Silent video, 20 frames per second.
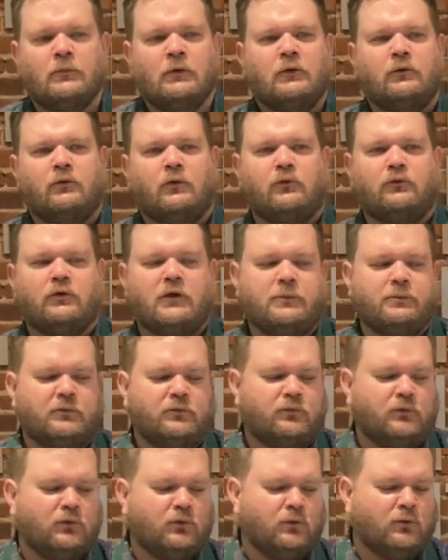don't drop your
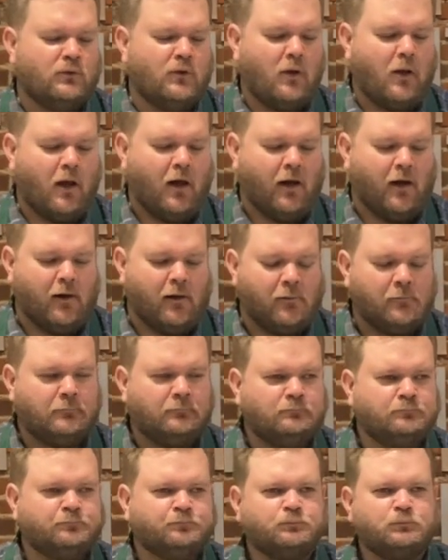food.
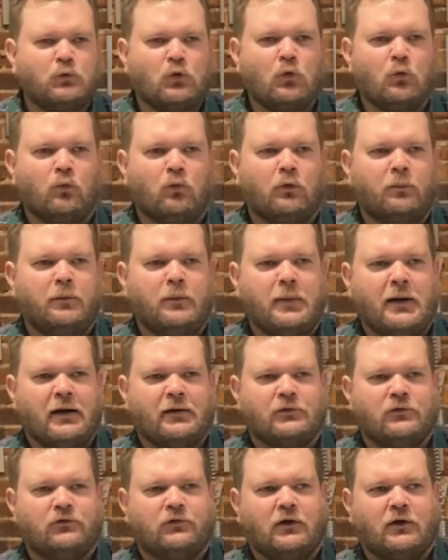We'll be back in
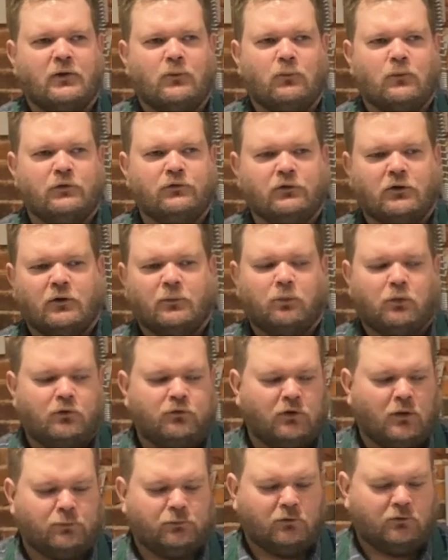a second once our pork
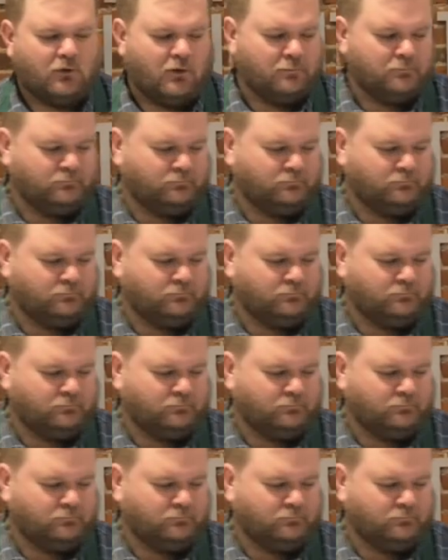chops are done.